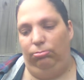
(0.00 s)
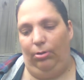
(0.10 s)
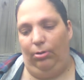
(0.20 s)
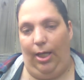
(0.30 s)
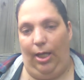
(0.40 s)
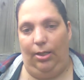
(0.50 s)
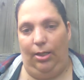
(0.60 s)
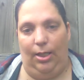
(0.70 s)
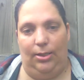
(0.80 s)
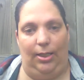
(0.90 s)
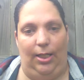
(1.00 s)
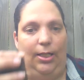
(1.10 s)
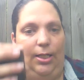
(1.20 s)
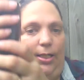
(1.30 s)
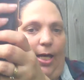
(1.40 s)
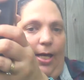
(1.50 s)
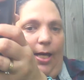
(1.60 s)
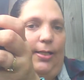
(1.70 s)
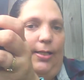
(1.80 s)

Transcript: It is an indie deck.